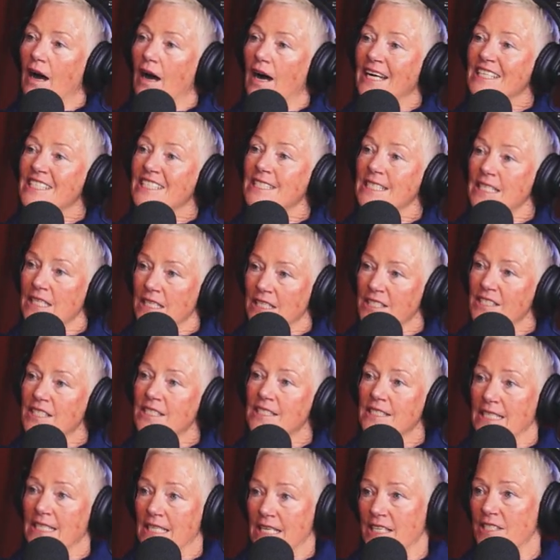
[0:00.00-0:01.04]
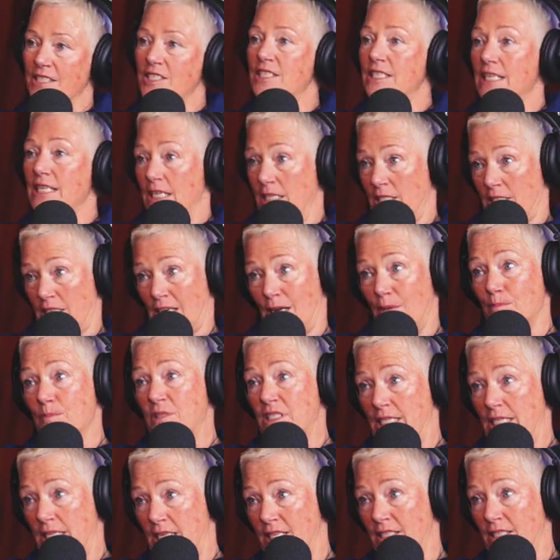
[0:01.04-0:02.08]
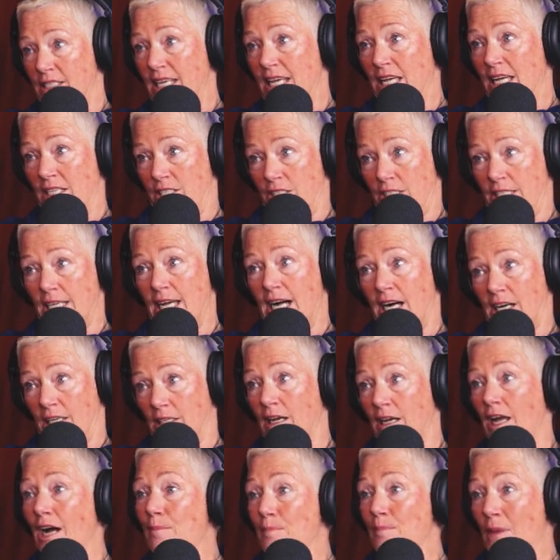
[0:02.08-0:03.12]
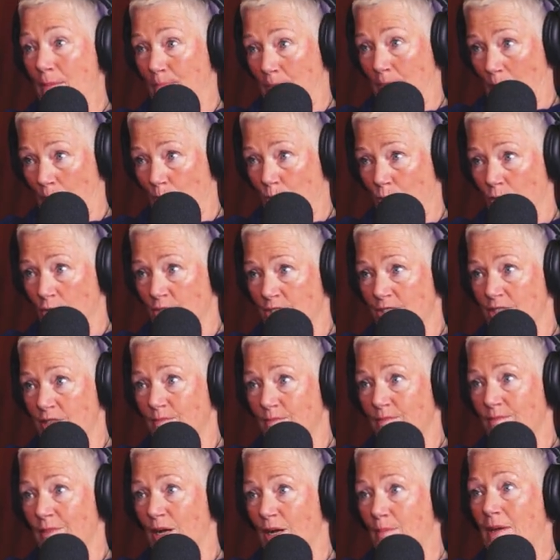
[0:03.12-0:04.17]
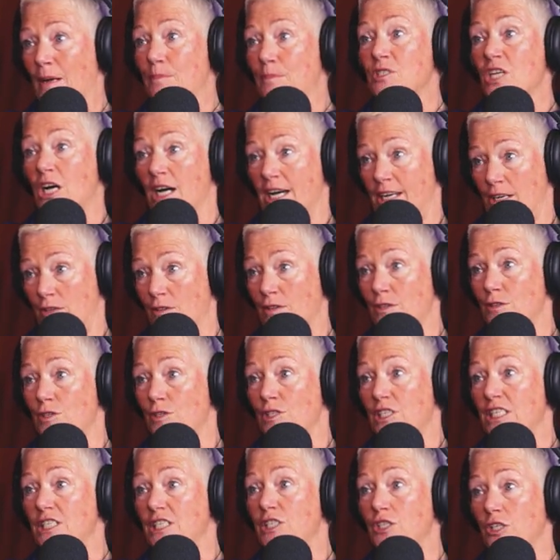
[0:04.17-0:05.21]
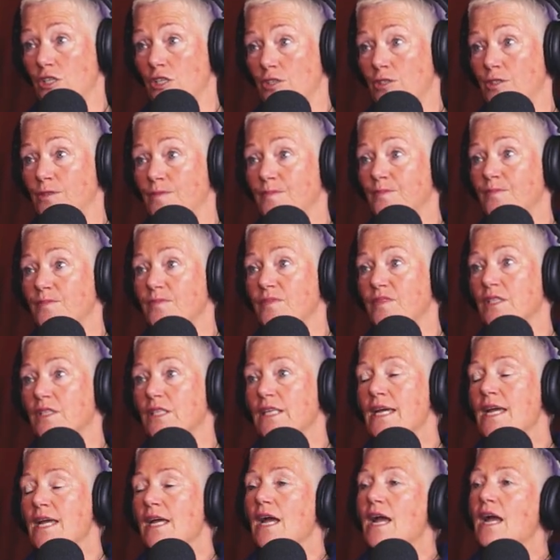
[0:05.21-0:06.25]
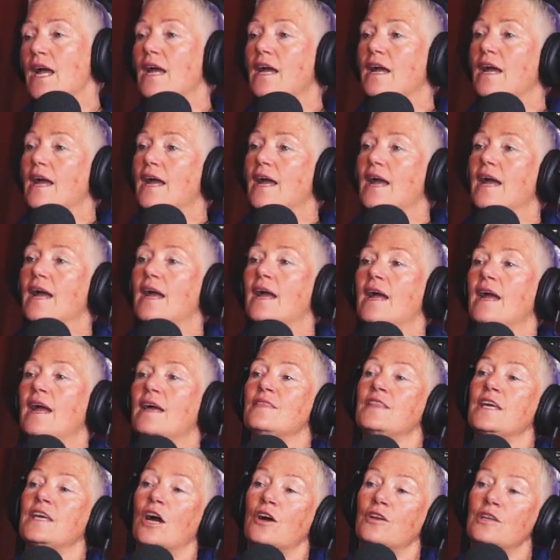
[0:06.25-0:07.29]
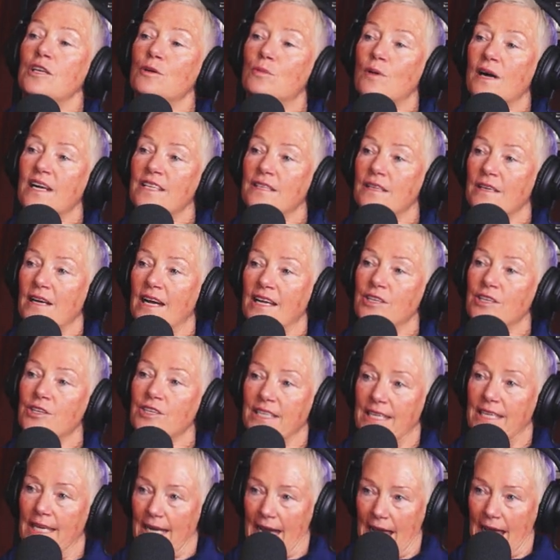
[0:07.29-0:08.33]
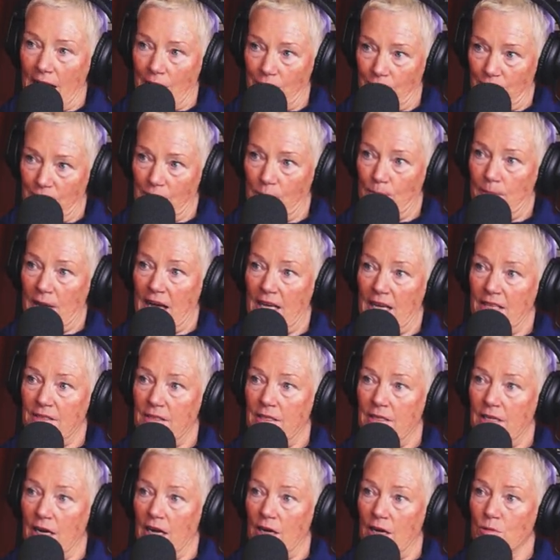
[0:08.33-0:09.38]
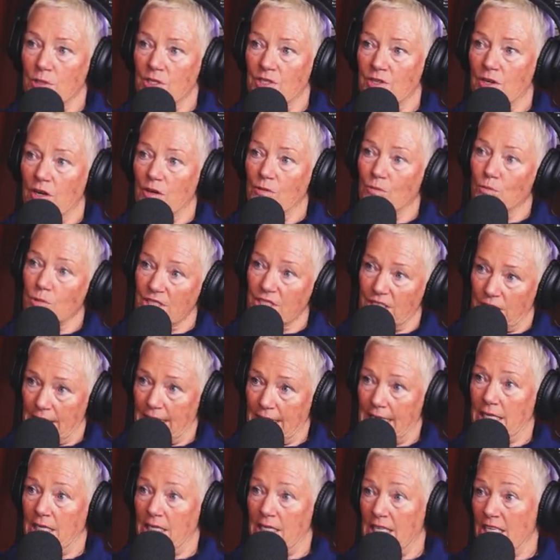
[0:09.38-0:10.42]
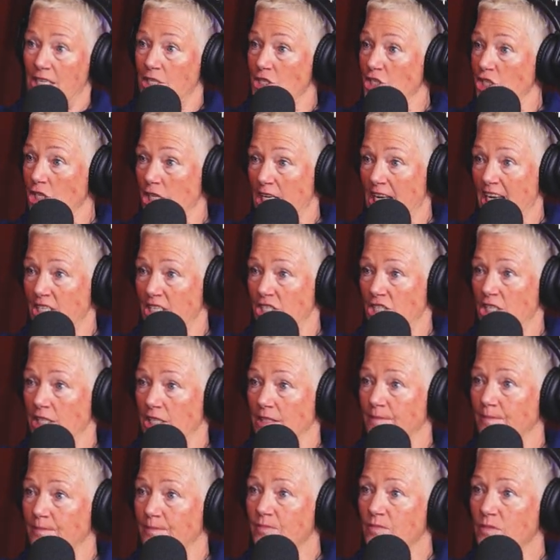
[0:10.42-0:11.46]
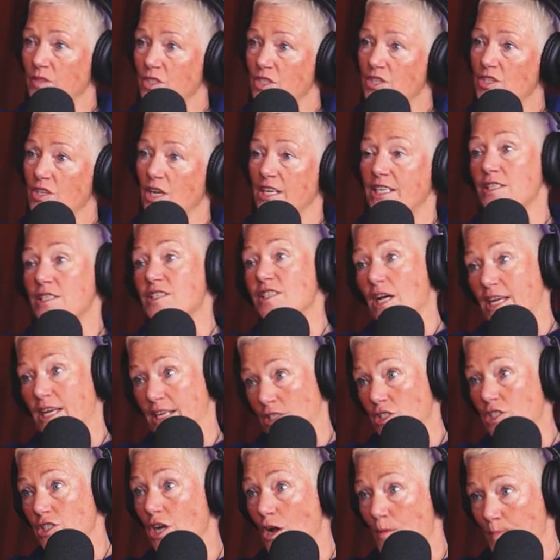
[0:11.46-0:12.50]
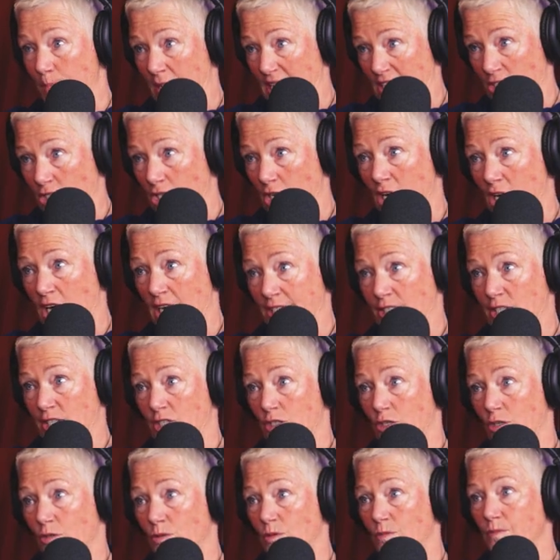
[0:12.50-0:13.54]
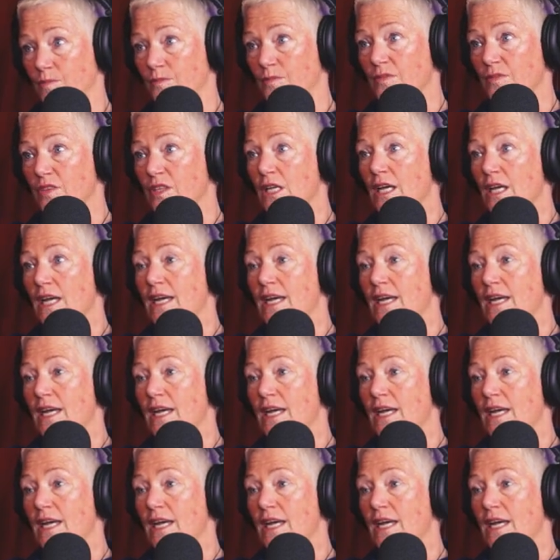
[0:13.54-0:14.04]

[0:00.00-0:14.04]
I didn't need to end up dead and young like my mum was. My mum died at 32. Wow. And the only way that I could get out of the path that I was on was to get an education. Sure. So I decided to go back to high school. Right.